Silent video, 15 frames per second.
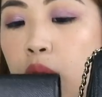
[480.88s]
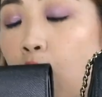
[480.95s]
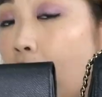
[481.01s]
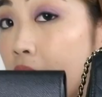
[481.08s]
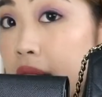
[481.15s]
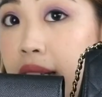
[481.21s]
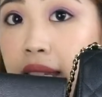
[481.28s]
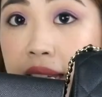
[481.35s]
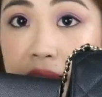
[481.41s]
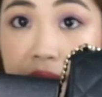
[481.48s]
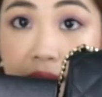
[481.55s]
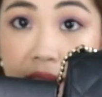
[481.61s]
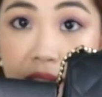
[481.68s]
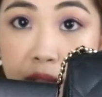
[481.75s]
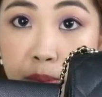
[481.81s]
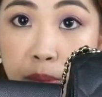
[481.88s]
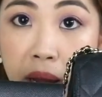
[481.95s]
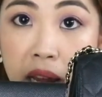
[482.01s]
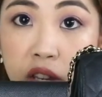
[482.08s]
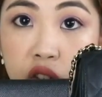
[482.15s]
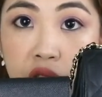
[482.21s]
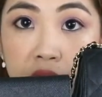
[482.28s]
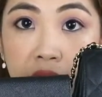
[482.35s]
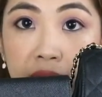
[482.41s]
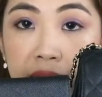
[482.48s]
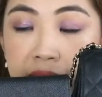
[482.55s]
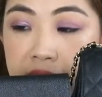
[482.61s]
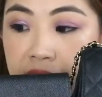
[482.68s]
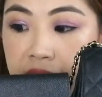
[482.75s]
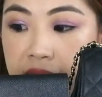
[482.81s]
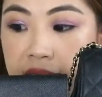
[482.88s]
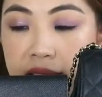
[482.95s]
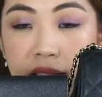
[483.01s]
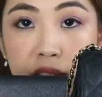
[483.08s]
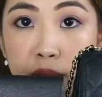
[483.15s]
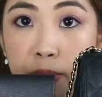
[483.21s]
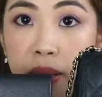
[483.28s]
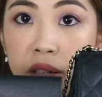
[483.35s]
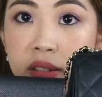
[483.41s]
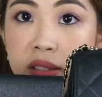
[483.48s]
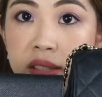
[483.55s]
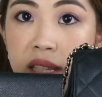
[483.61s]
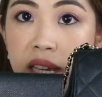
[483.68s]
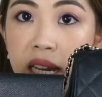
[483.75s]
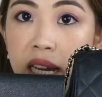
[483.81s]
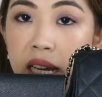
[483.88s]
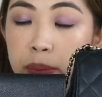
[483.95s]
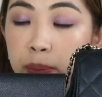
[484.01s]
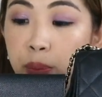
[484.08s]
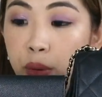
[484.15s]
wallet is just matched like this just because they are